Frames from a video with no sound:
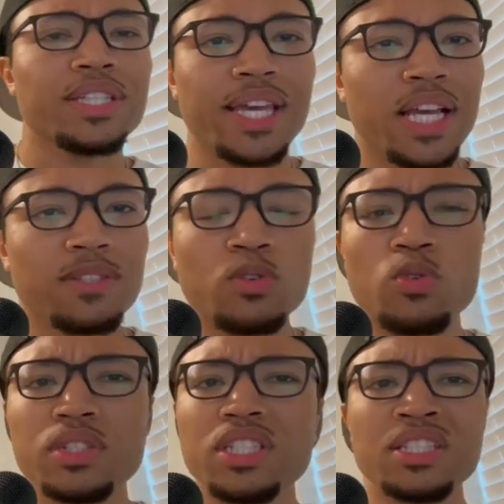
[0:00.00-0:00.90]
hands, of
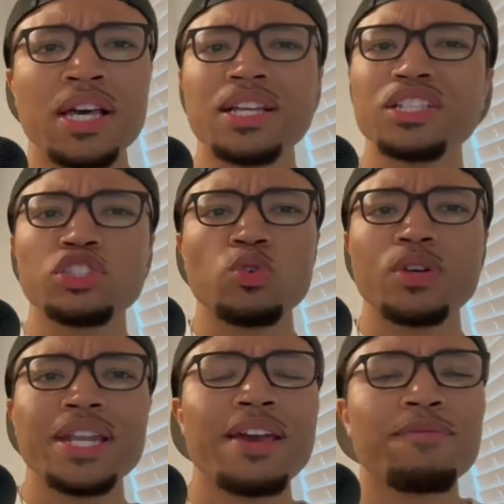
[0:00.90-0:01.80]
course. Just
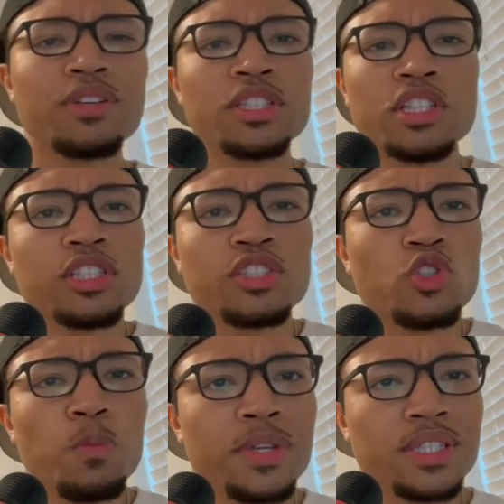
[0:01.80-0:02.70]
doing that for
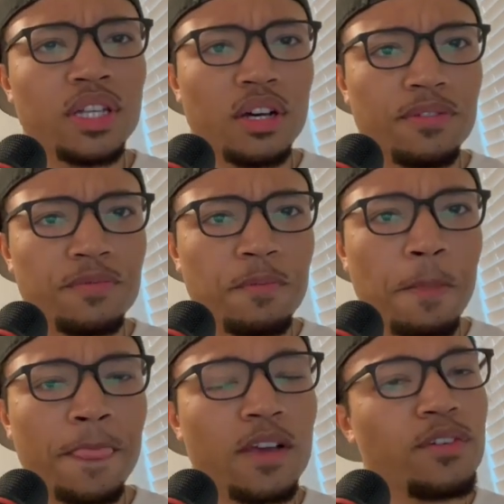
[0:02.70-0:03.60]
stupid stuff.
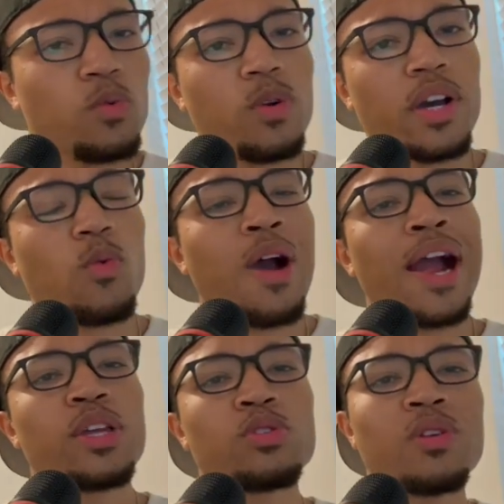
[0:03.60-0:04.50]
For what? Why
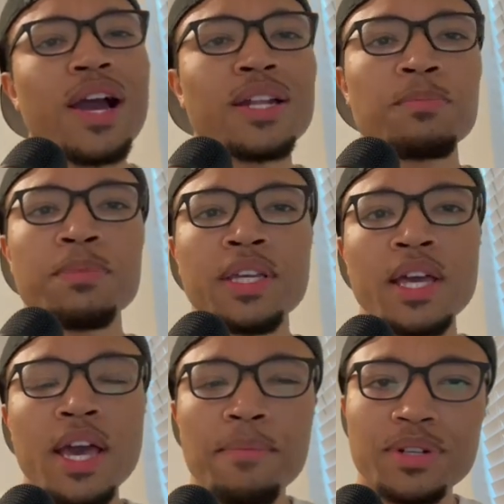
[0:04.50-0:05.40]
are you trying to be
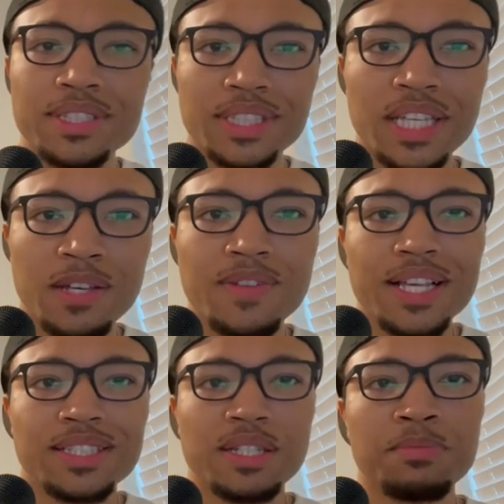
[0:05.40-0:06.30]
perceived
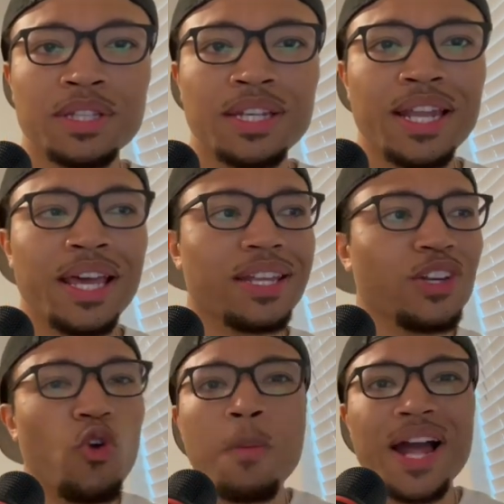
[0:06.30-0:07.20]
as something that
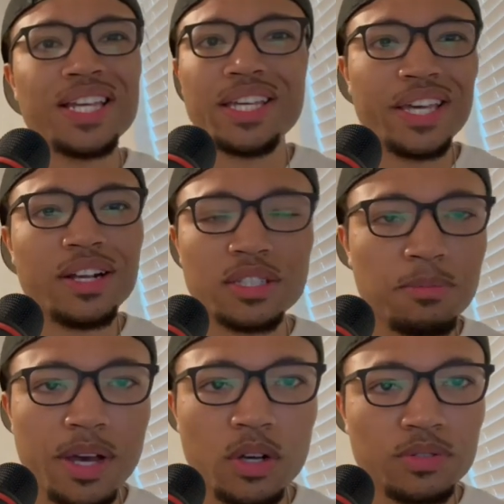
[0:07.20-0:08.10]
nobody cares
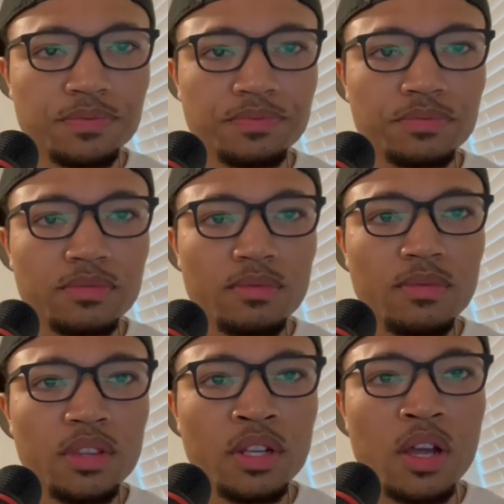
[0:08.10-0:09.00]
about?
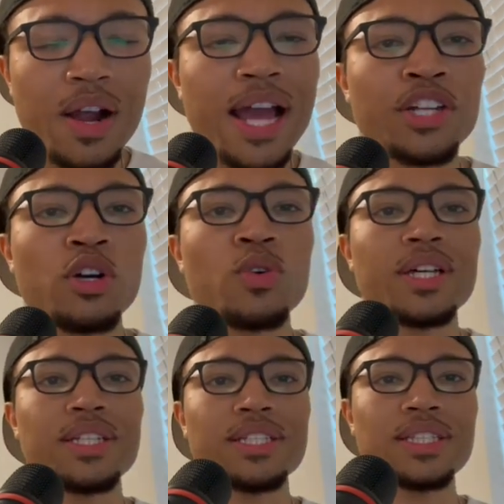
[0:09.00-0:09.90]
All right, I don't
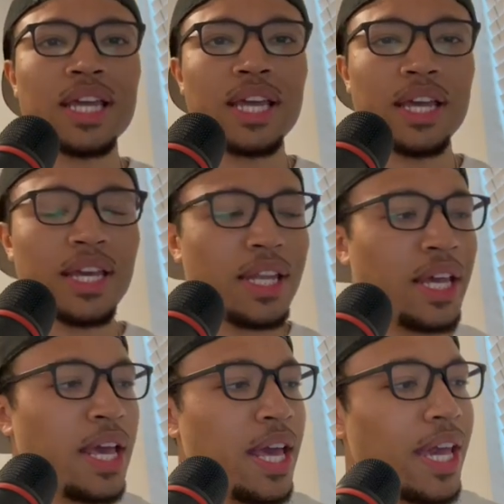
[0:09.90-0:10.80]
understand.
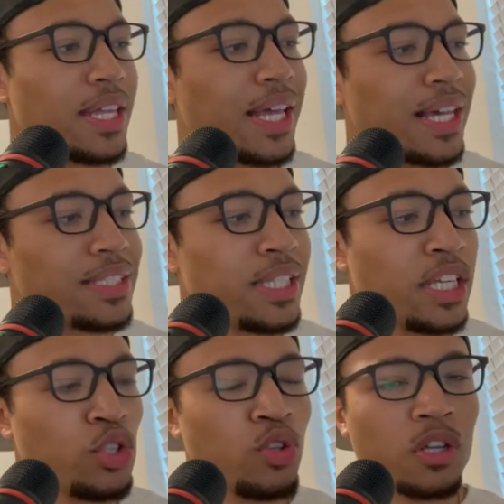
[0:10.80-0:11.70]
And like I said,
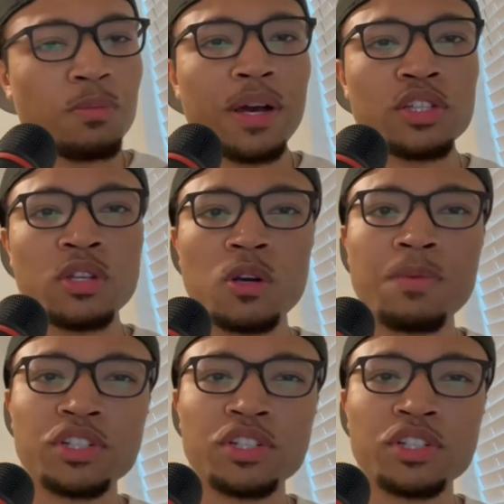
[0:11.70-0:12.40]
you talk about